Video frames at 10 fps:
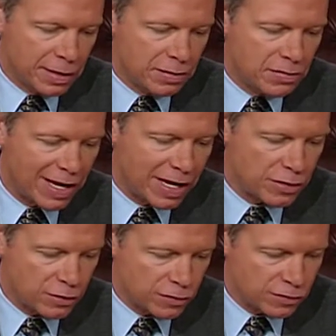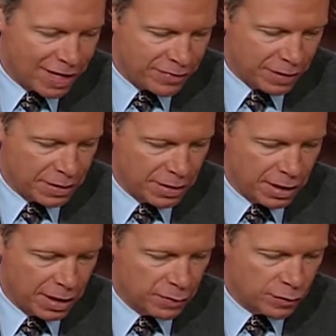Daniel 7
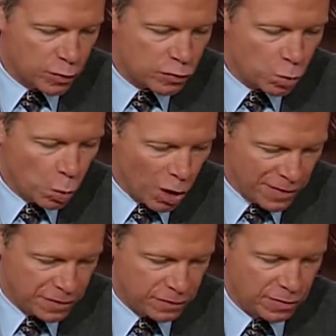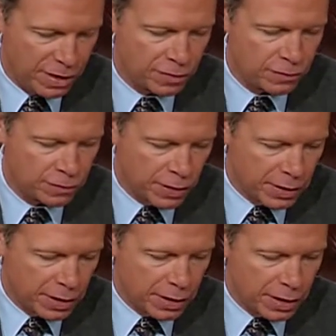and verse 1 says,
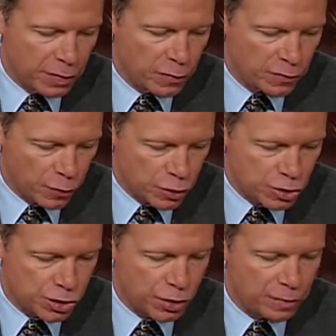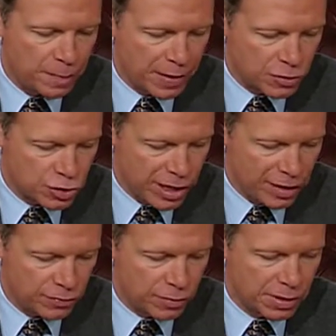In the first year of
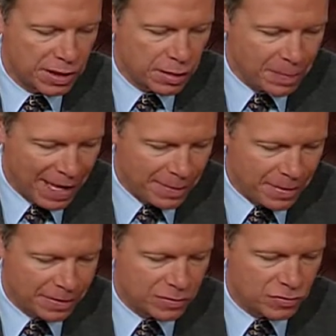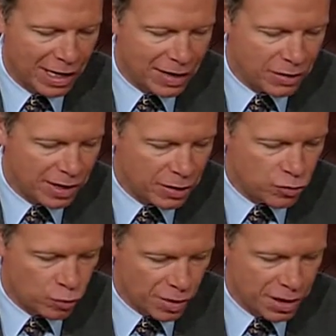Belshazzar, king of Babylon, Daniel had a
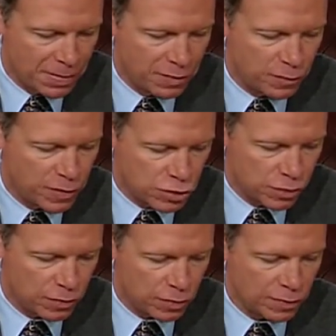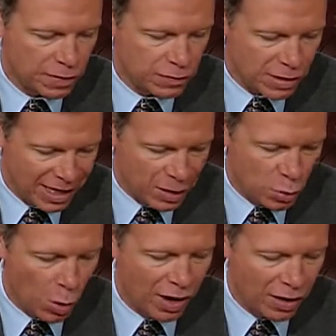dream and visions of his head
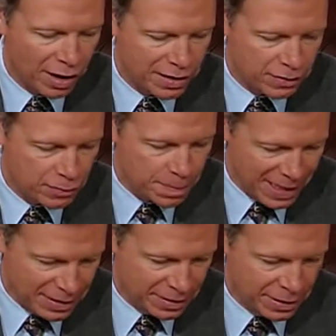while on his bed.